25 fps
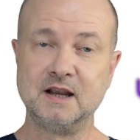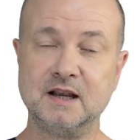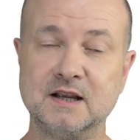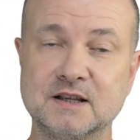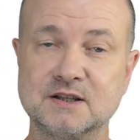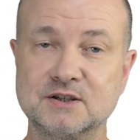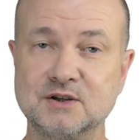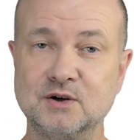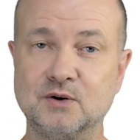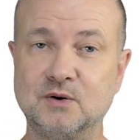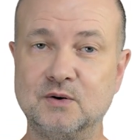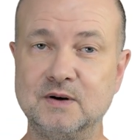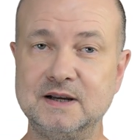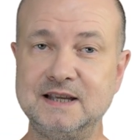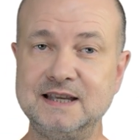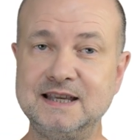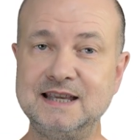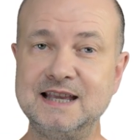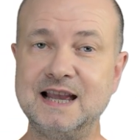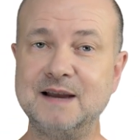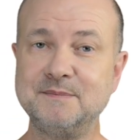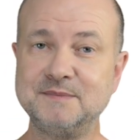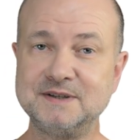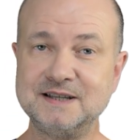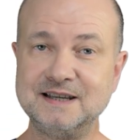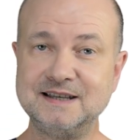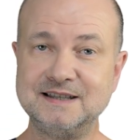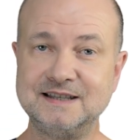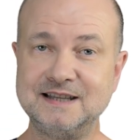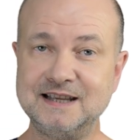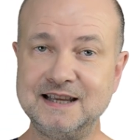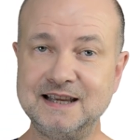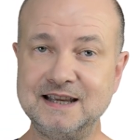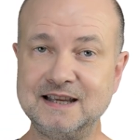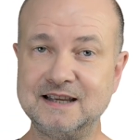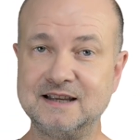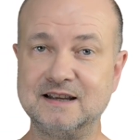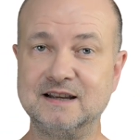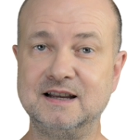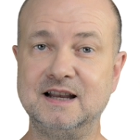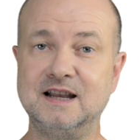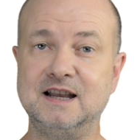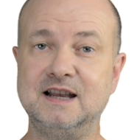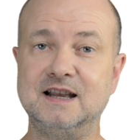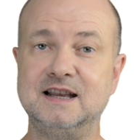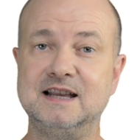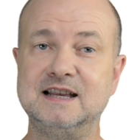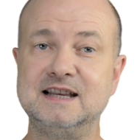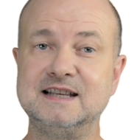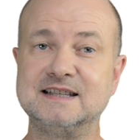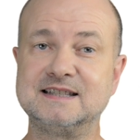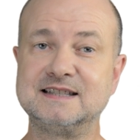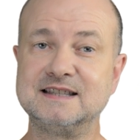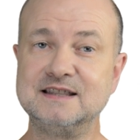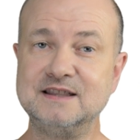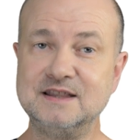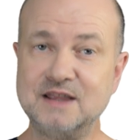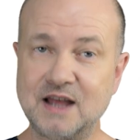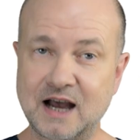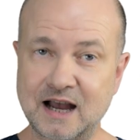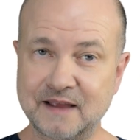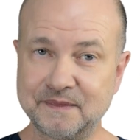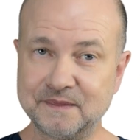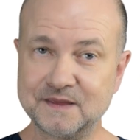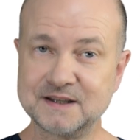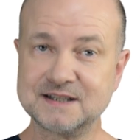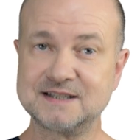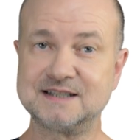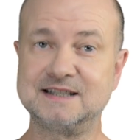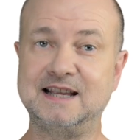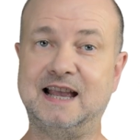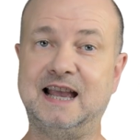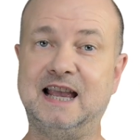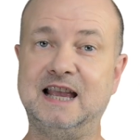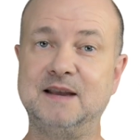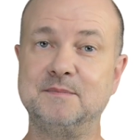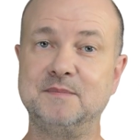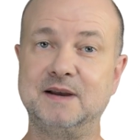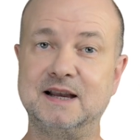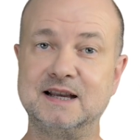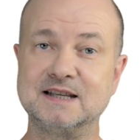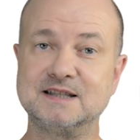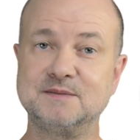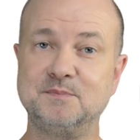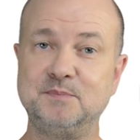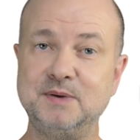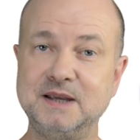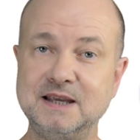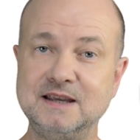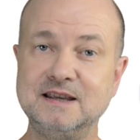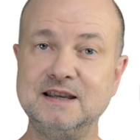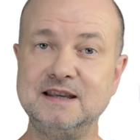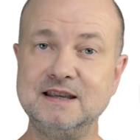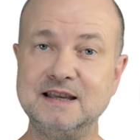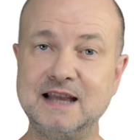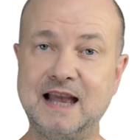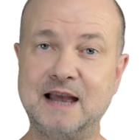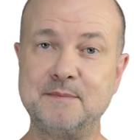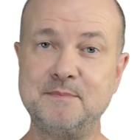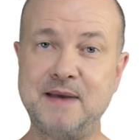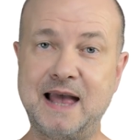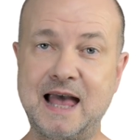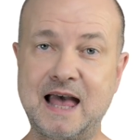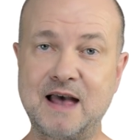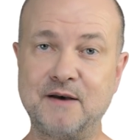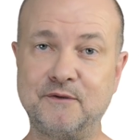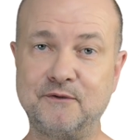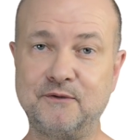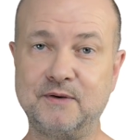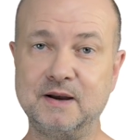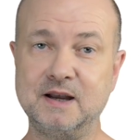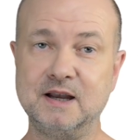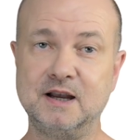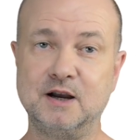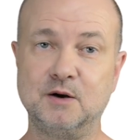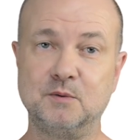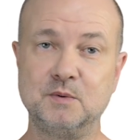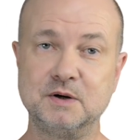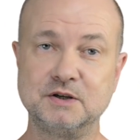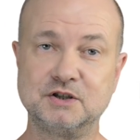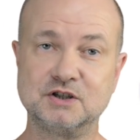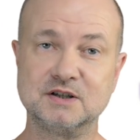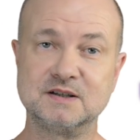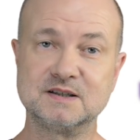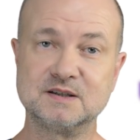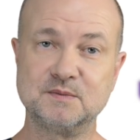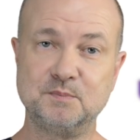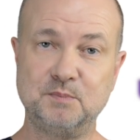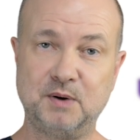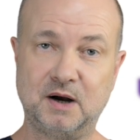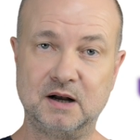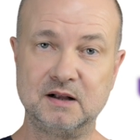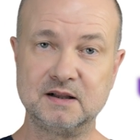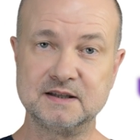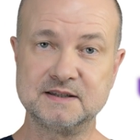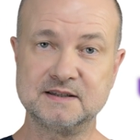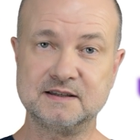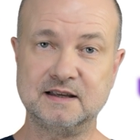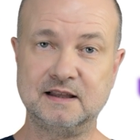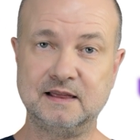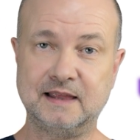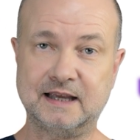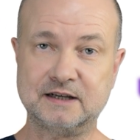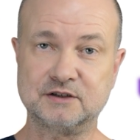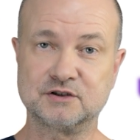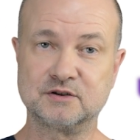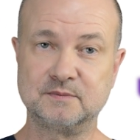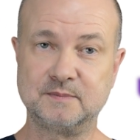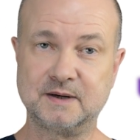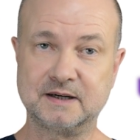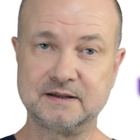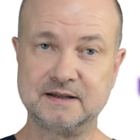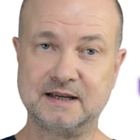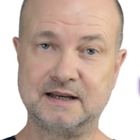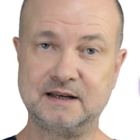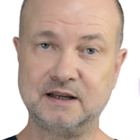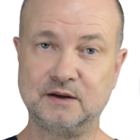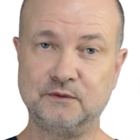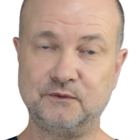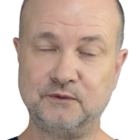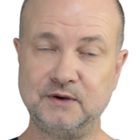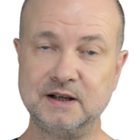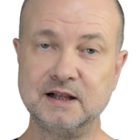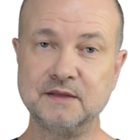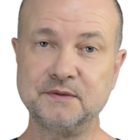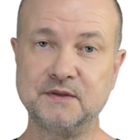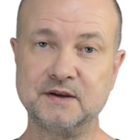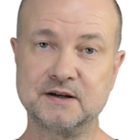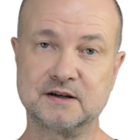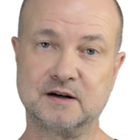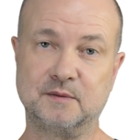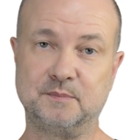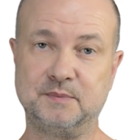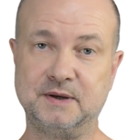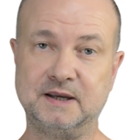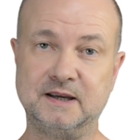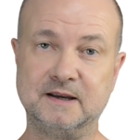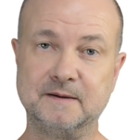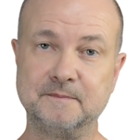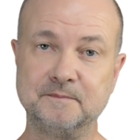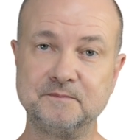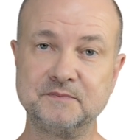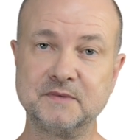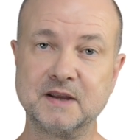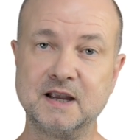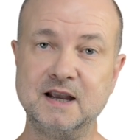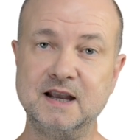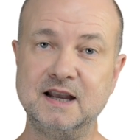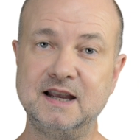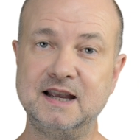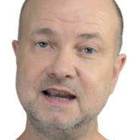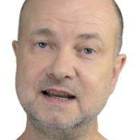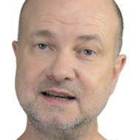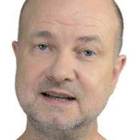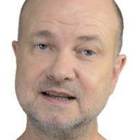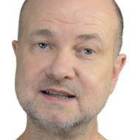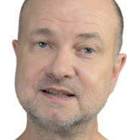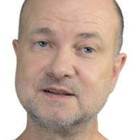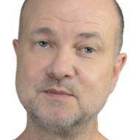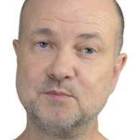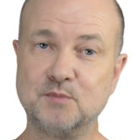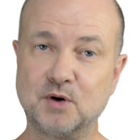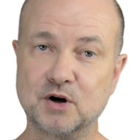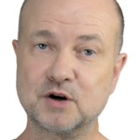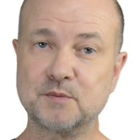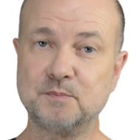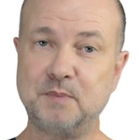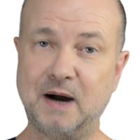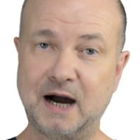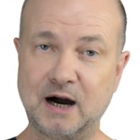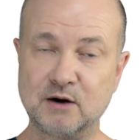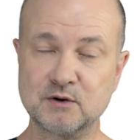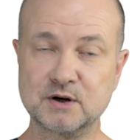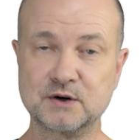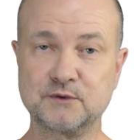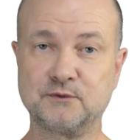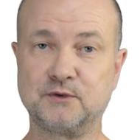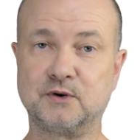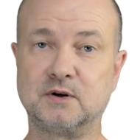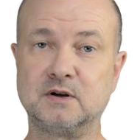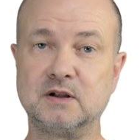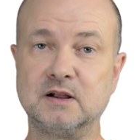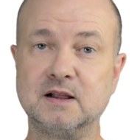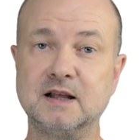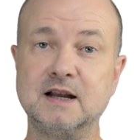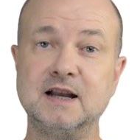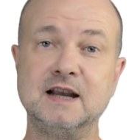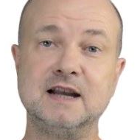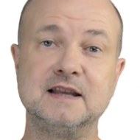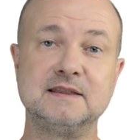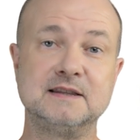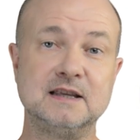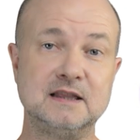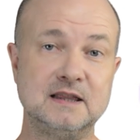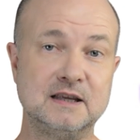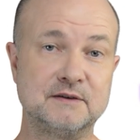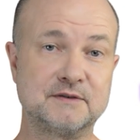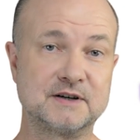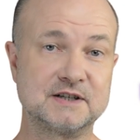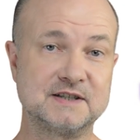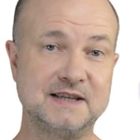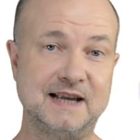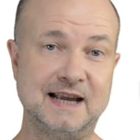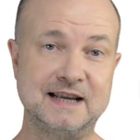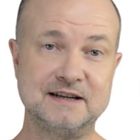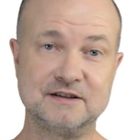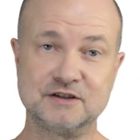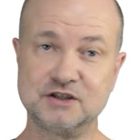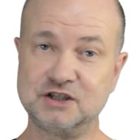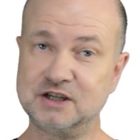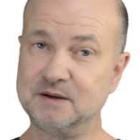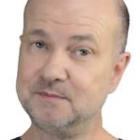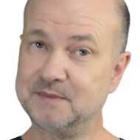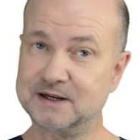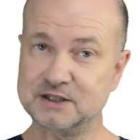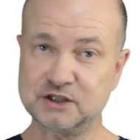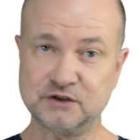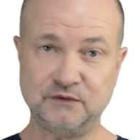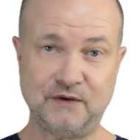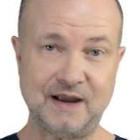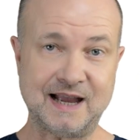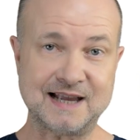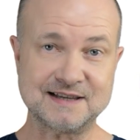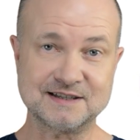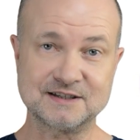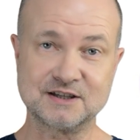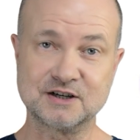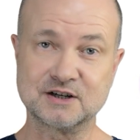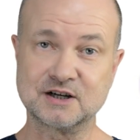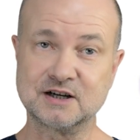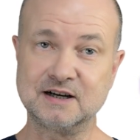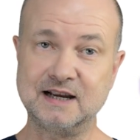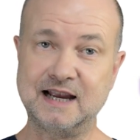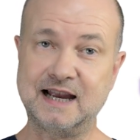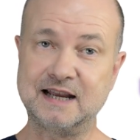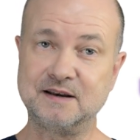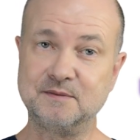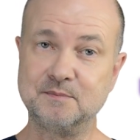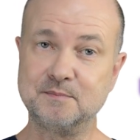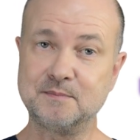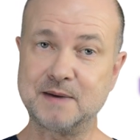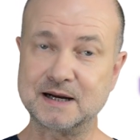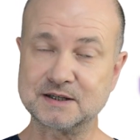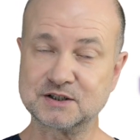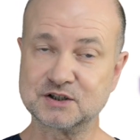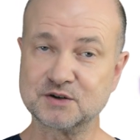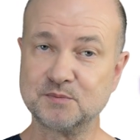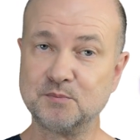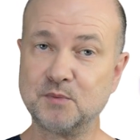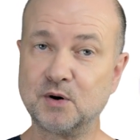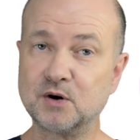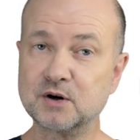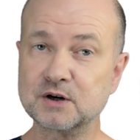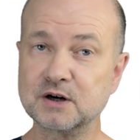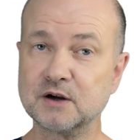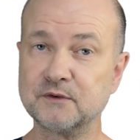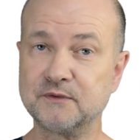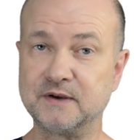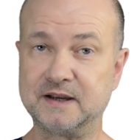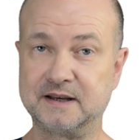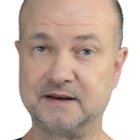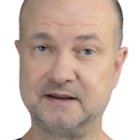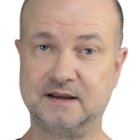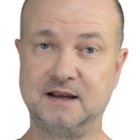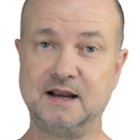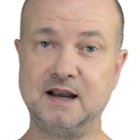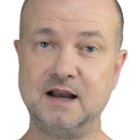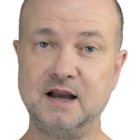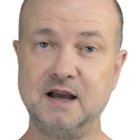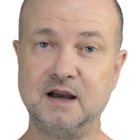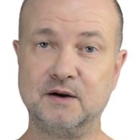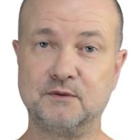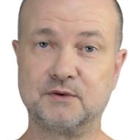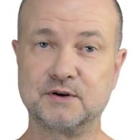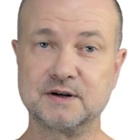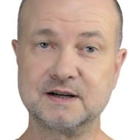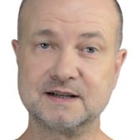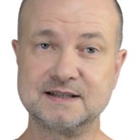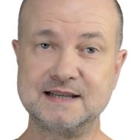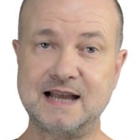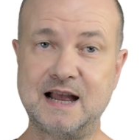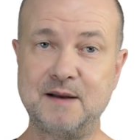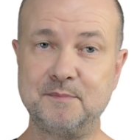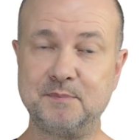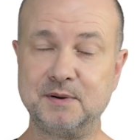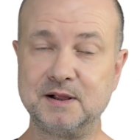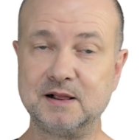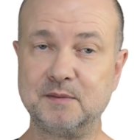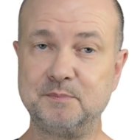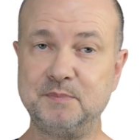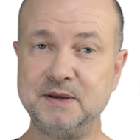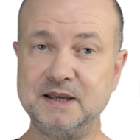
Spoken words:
So EMTT is not the same as PEMF, which is pulsed electromagnetic field therapy. It is more powerful, delivers energy much faster, and much more of it. For example,